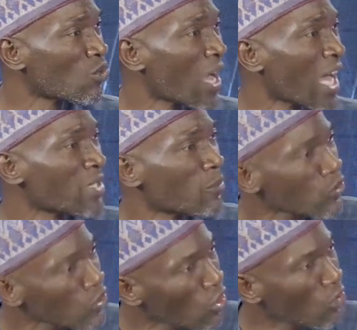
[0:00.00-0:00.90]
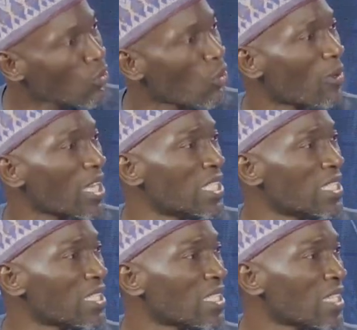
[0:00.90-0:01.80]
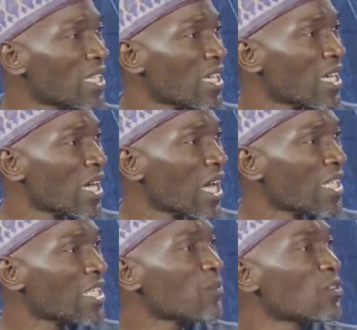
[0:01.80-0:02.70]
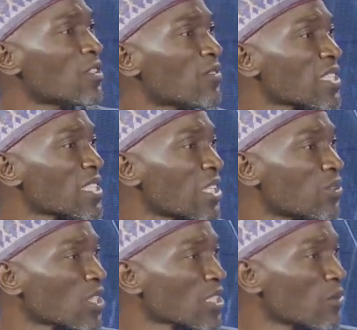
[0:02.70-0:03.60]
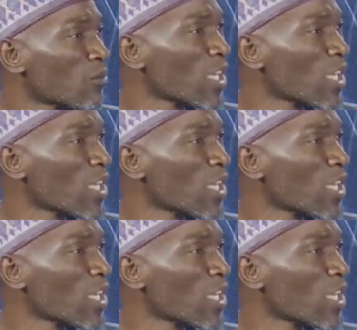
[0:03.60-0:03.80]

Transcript: We are at the bottom globally. And even university education.